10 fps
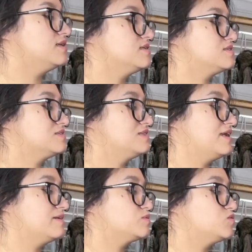This is
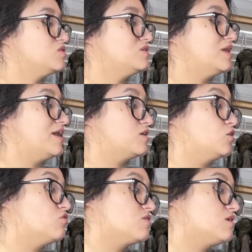lamb's wool,
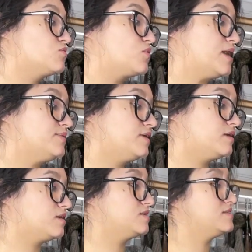angora, rabbit
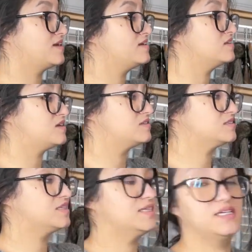hair, and nylon.
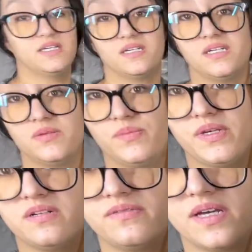
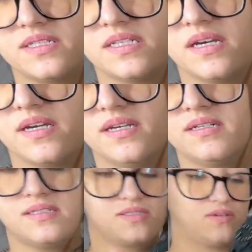Peter
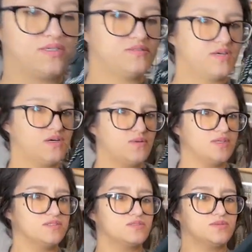Valentine. So I don't know how
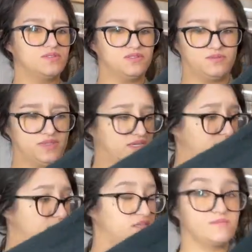well this will do, but I
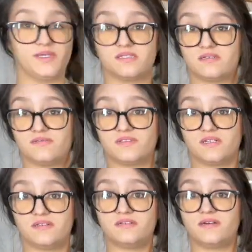got a base off
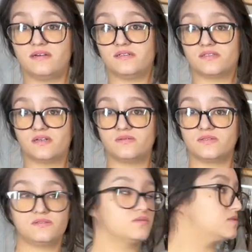style. I just thought it was
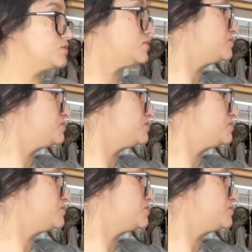adorable.